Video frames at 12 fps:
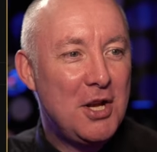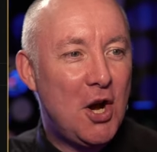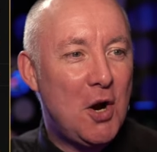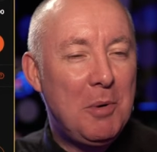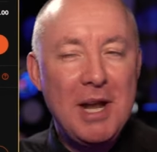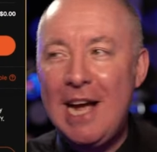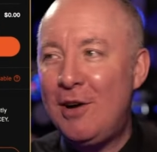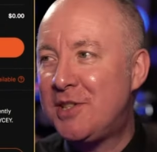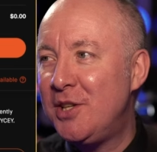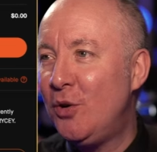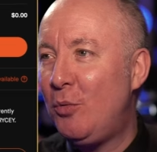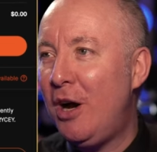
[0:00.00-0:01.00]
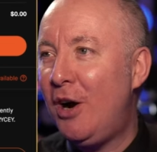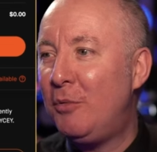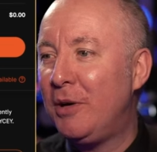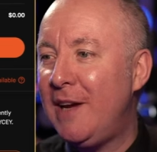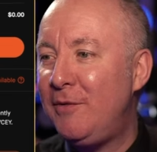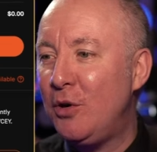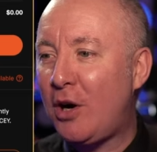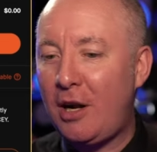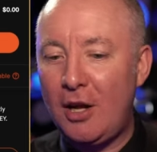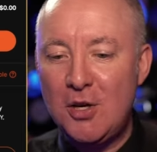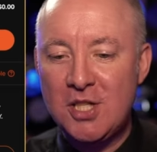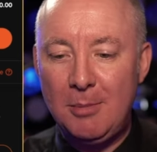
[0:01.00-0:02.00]
no one else in the world would give you a
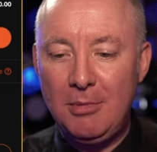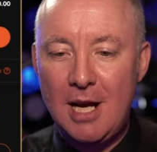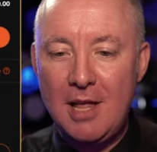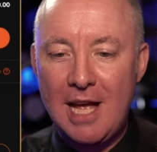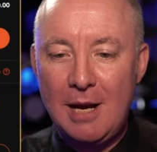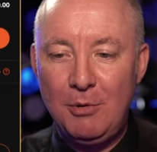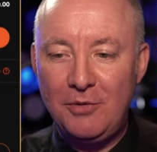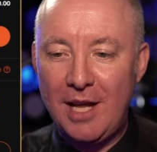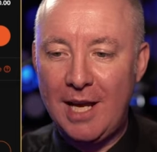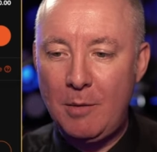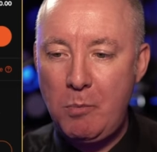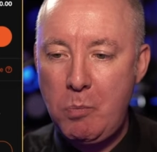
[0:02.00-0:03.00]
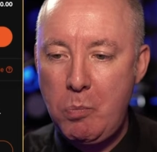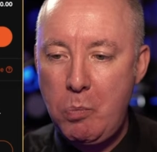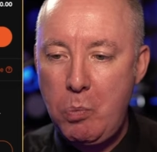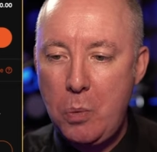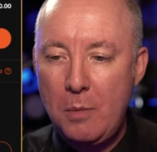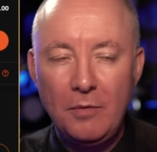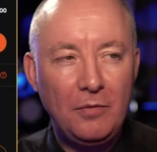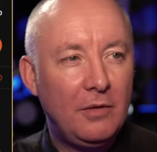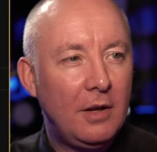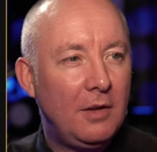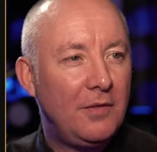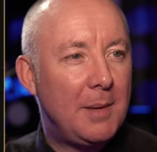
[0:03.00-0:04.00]
close up like that, would they?
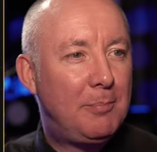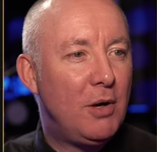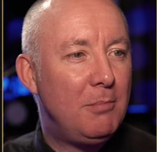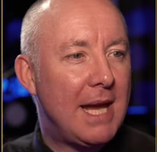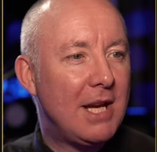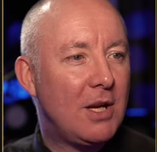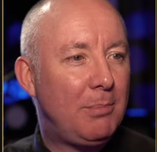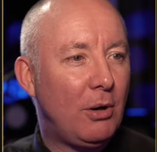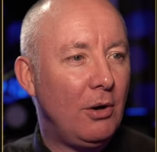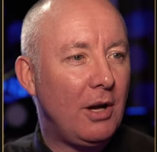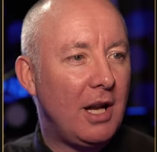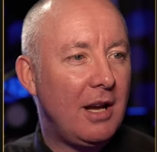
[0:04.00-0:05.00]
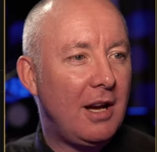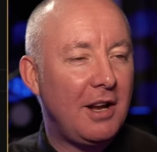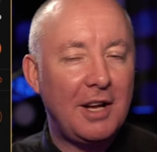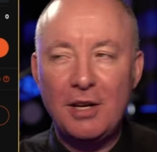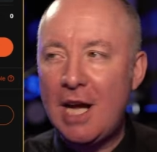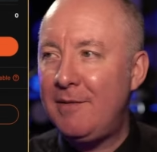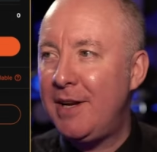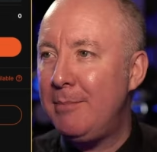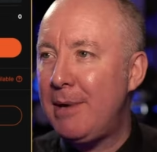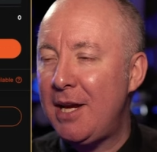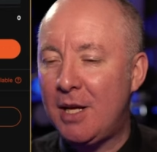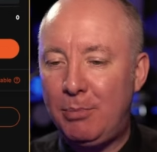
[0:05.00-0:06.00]
They'd put makeup on, and I don't have any
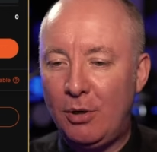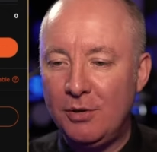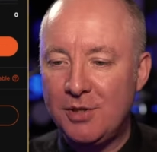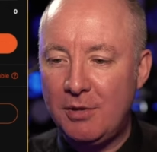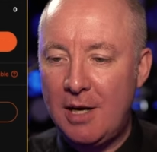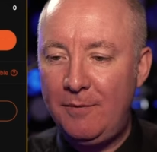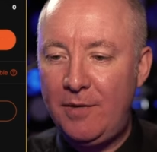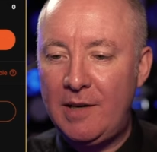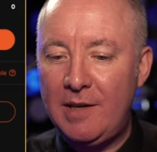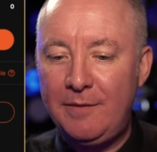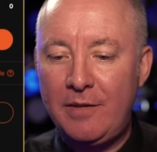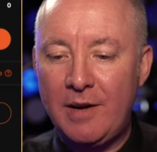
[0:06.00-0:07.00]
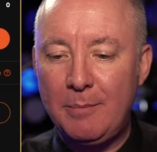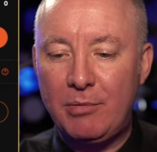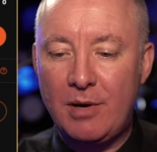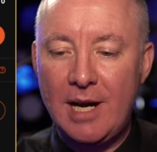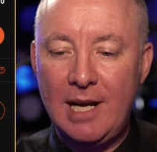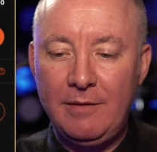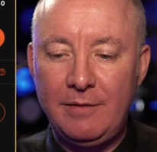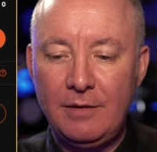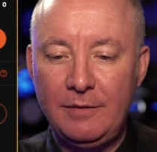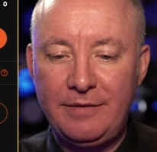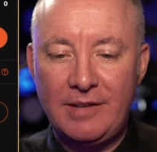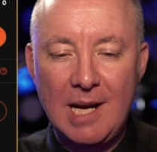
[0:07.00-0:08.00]
makeup on, so I'm very, very brave.
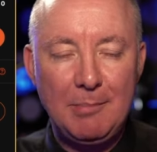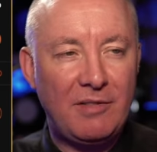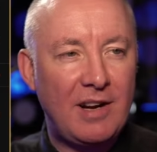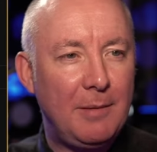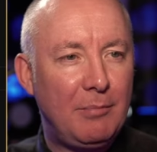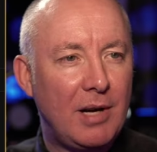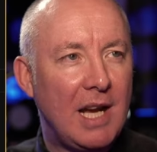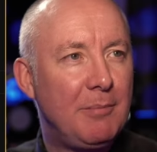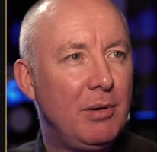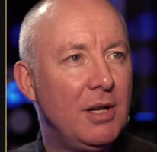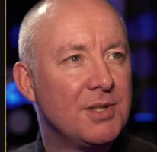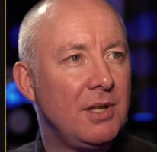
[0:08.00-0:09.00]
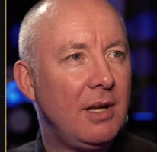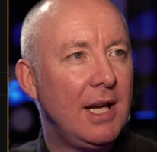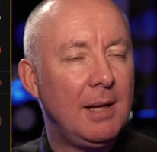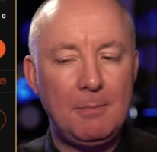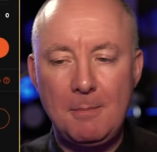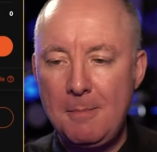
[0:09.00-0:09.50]
Very, very brave person I am.